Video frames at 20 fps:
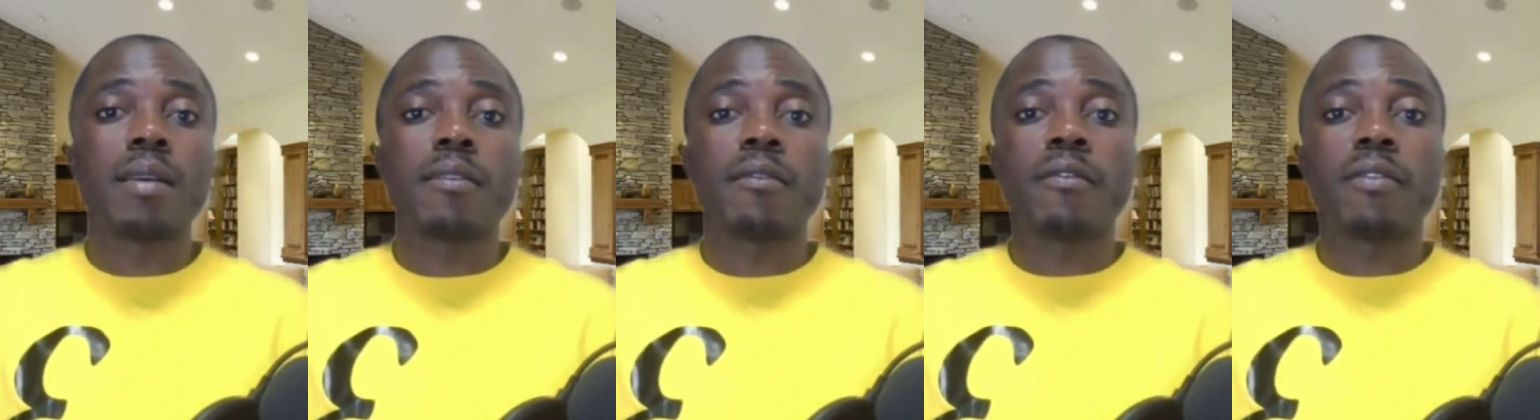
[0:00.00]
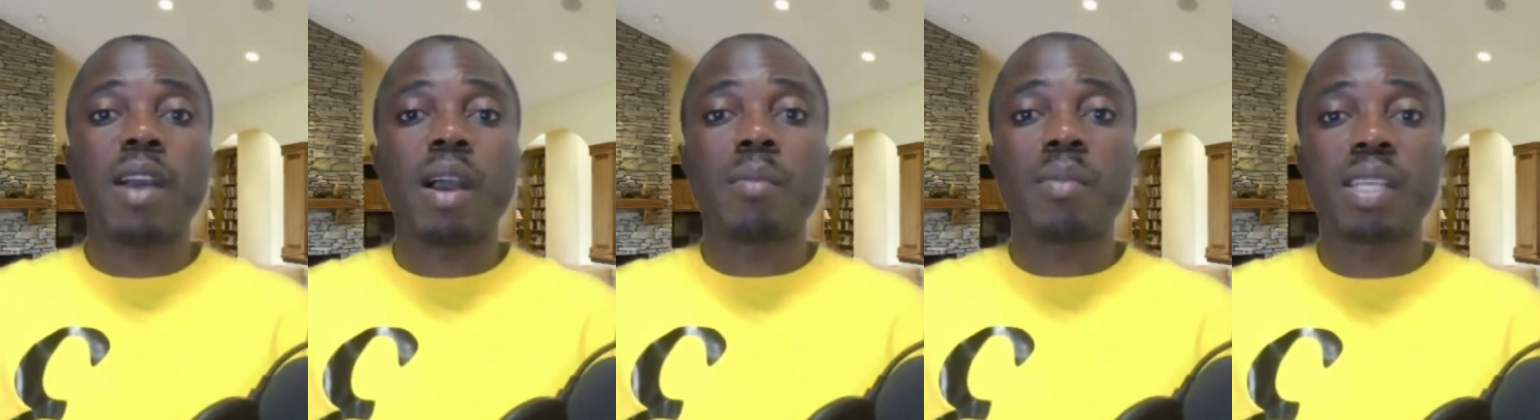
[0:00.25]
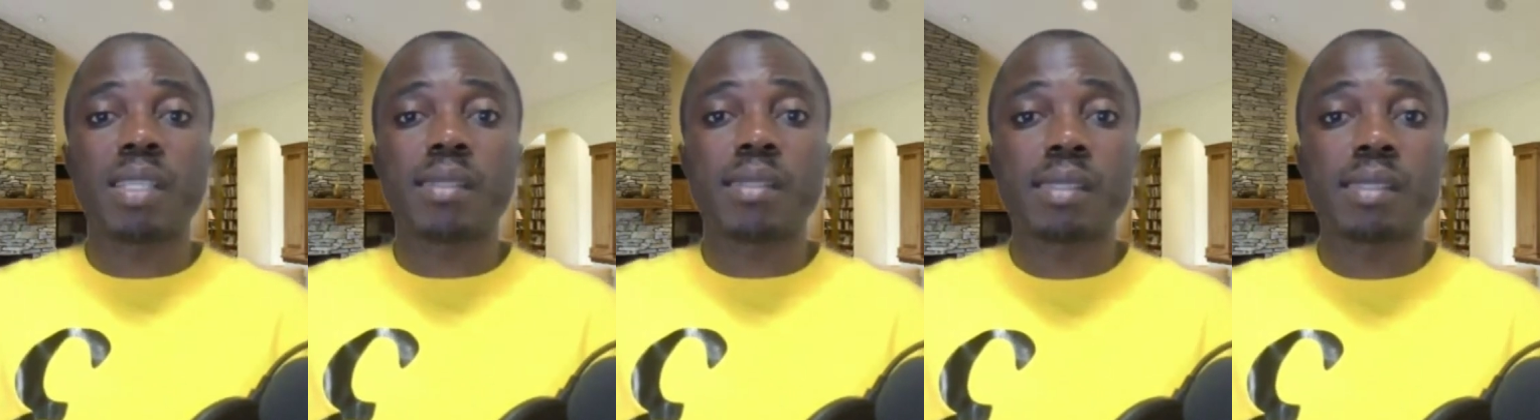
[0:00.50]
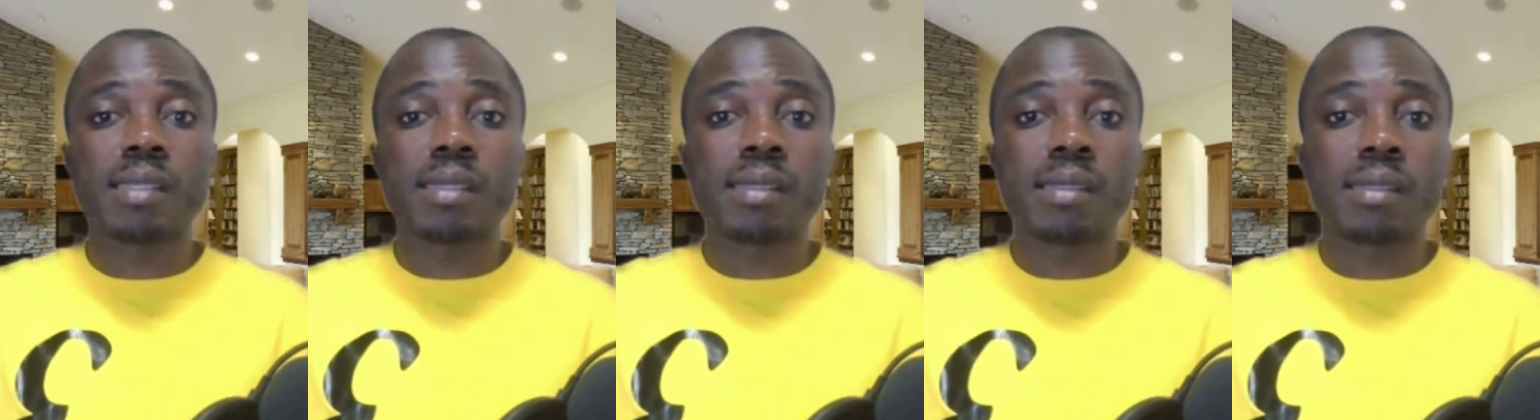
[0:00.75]

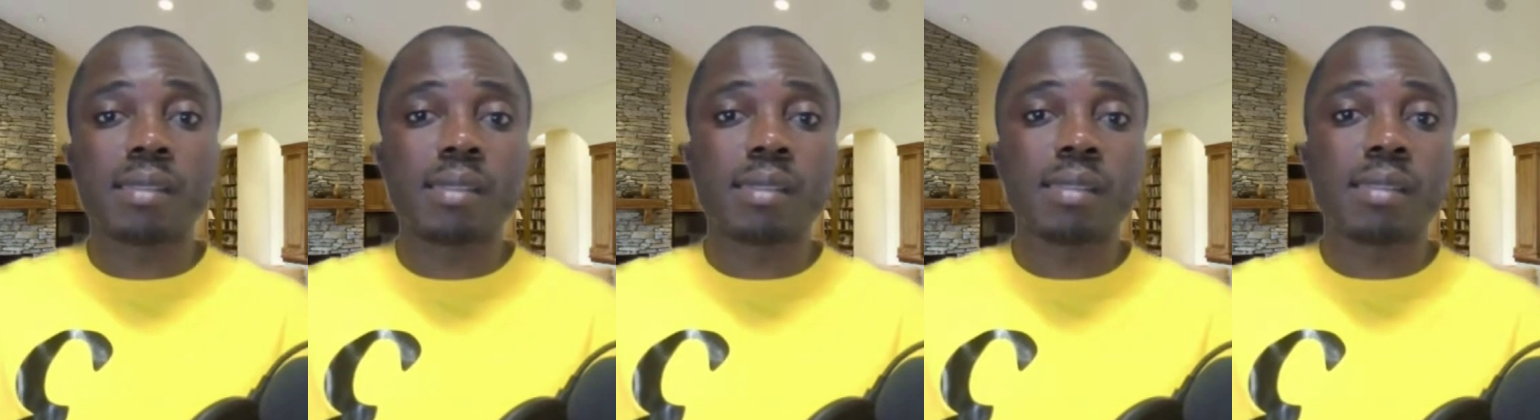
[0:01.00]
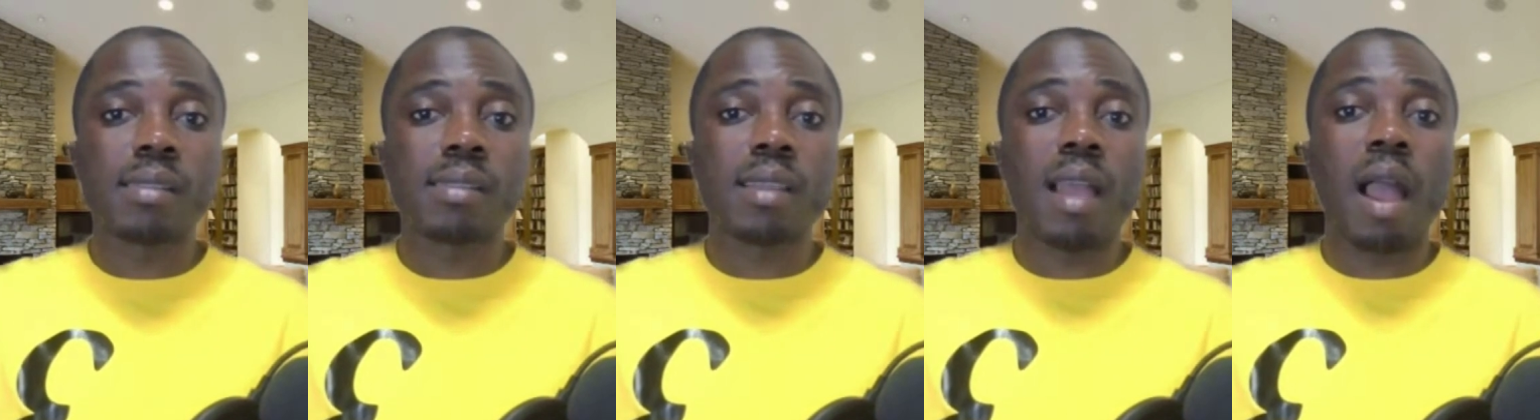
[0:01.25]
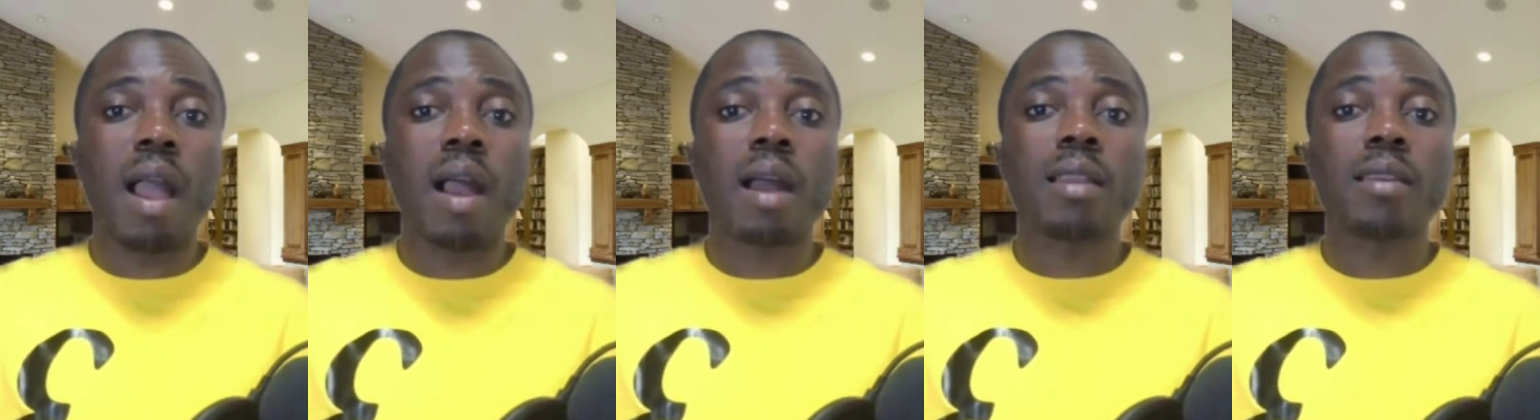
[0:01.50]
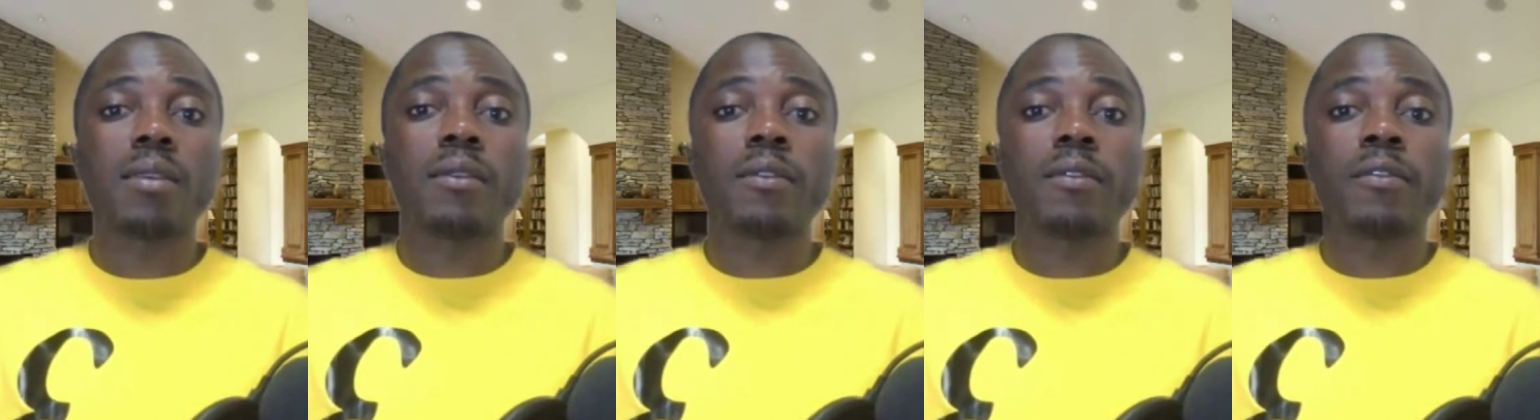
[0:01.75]
pharmacists,
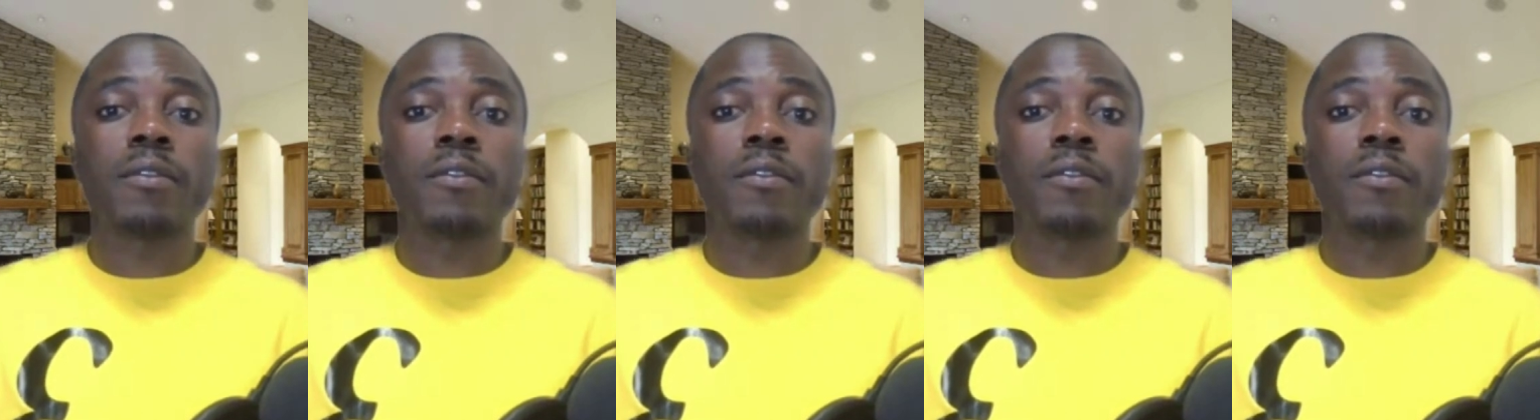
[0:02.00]
and